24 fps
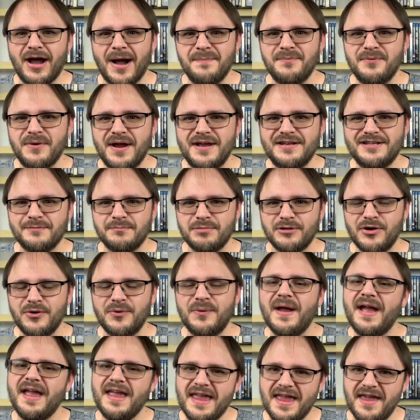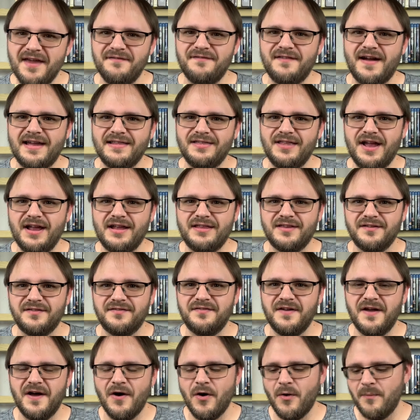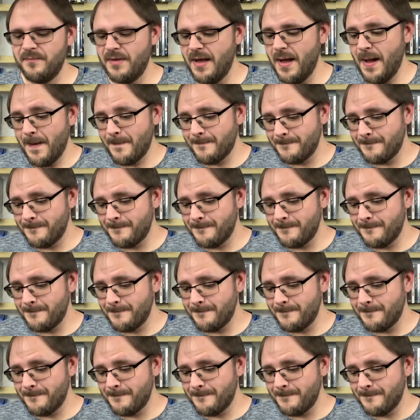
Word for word: upgrade to Blu-ray if I like the film,